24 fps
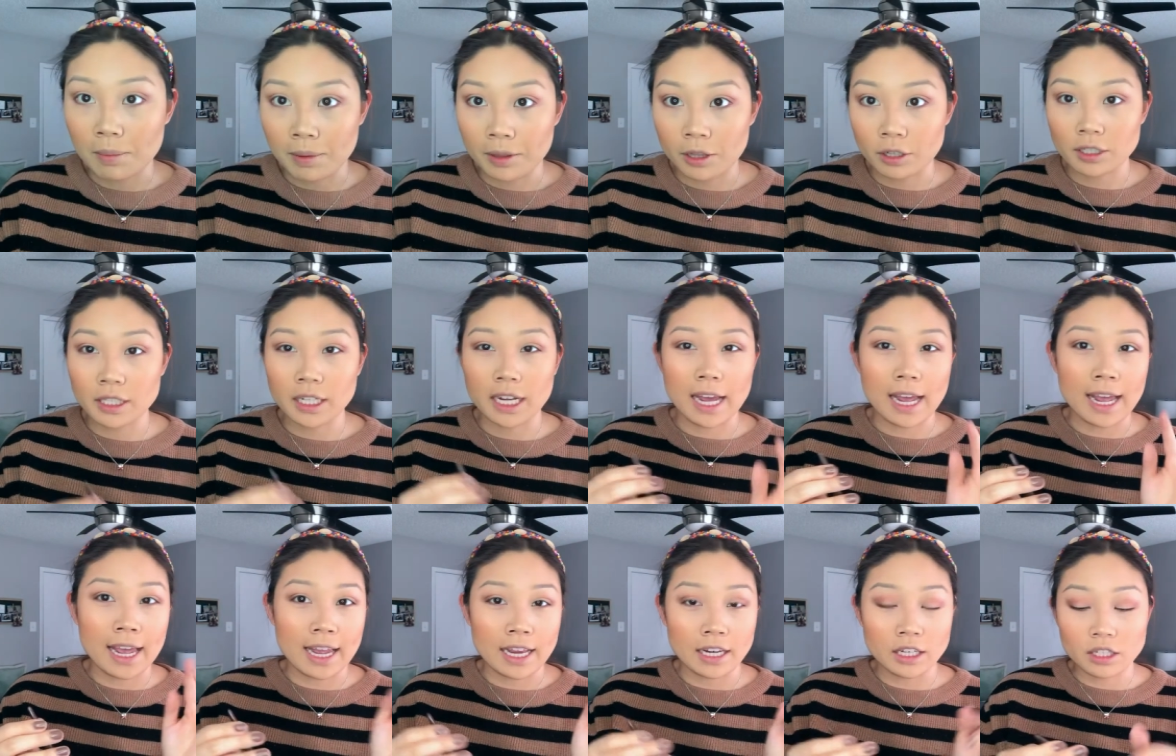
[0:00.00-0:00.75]
but there's like a
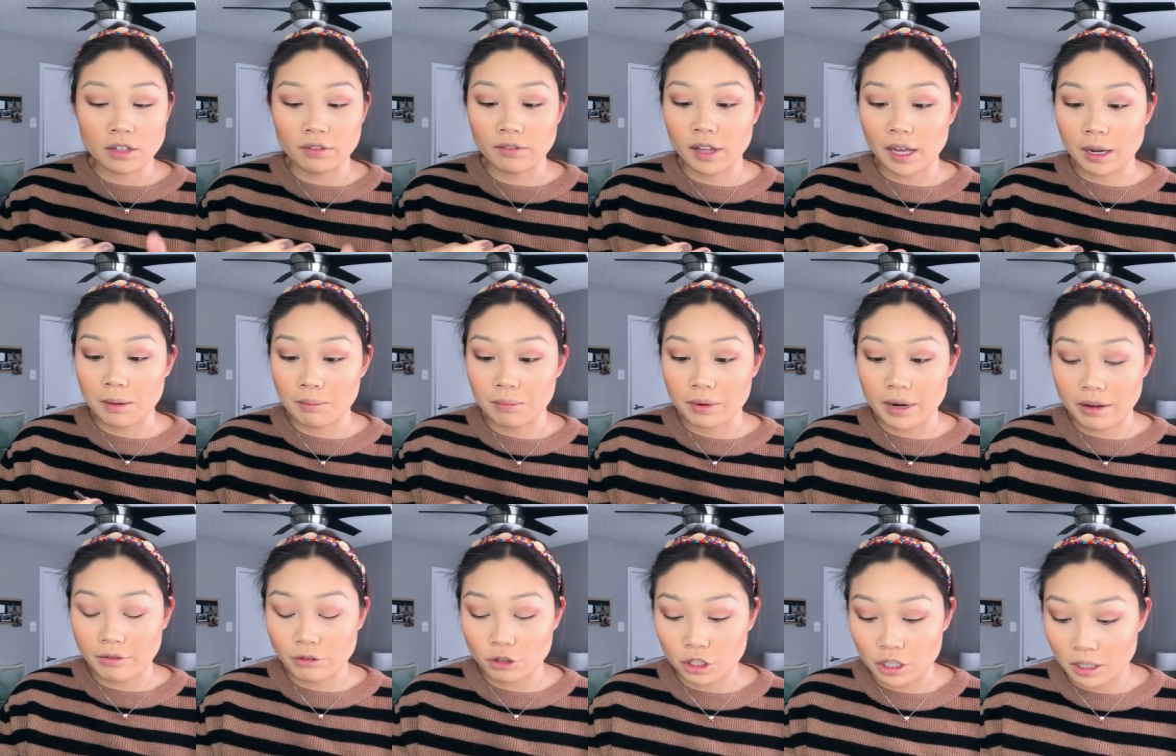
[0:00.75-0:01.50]
hint of like
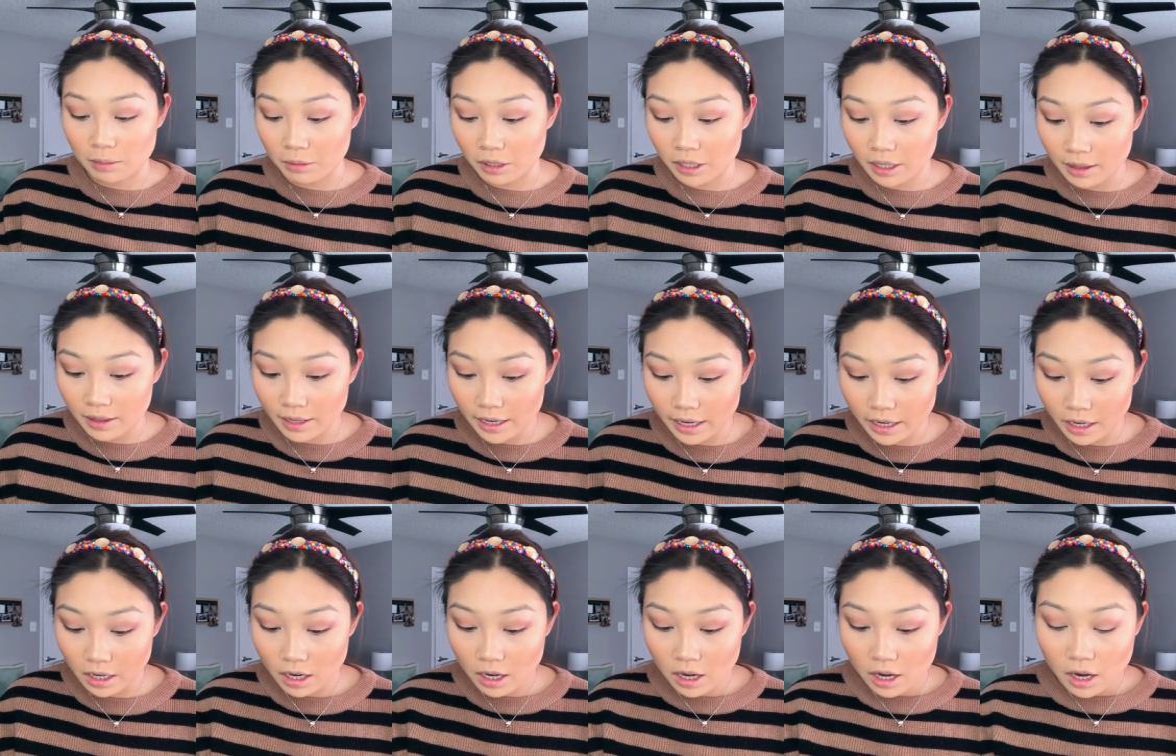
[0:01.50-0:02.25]
brown shimmer in
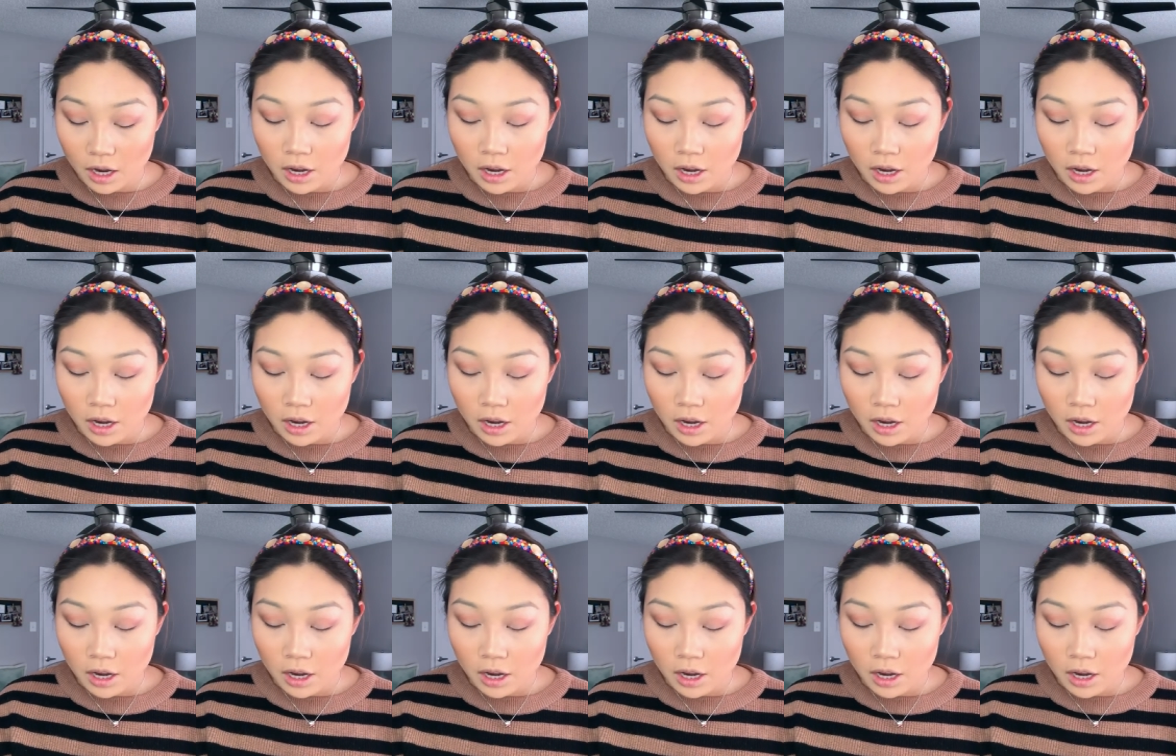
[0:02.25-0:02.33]
there.